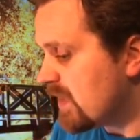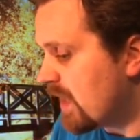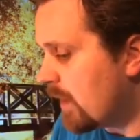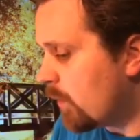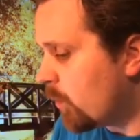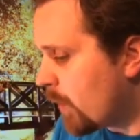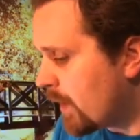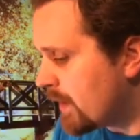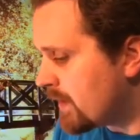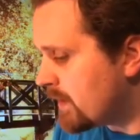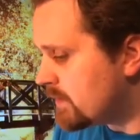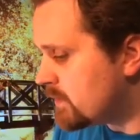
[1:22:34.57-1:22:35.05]

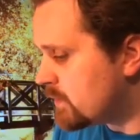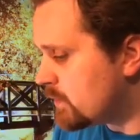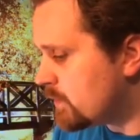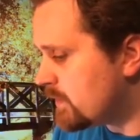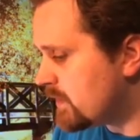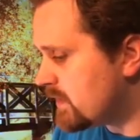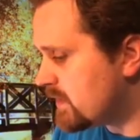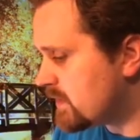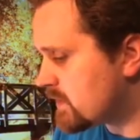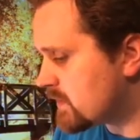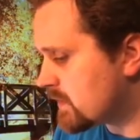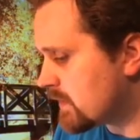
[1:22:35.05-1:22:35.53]
want to do
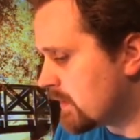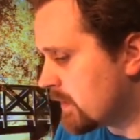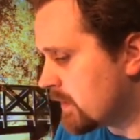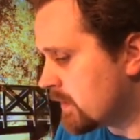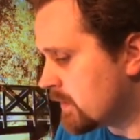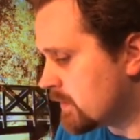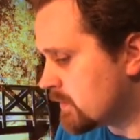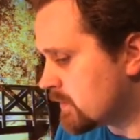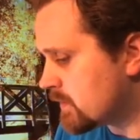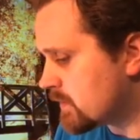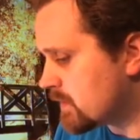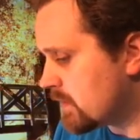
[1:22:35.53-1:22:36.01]
these
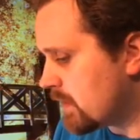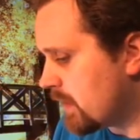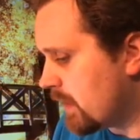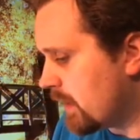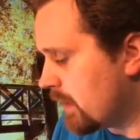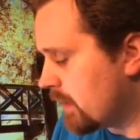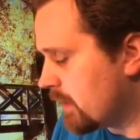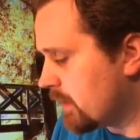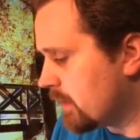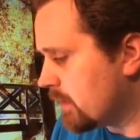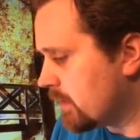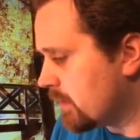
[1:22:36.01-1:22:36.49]
things.
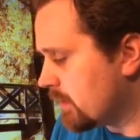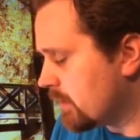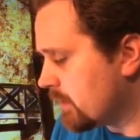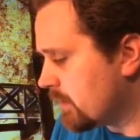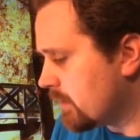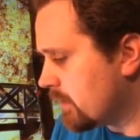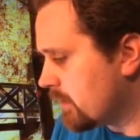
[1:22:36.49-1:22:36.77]
Uh,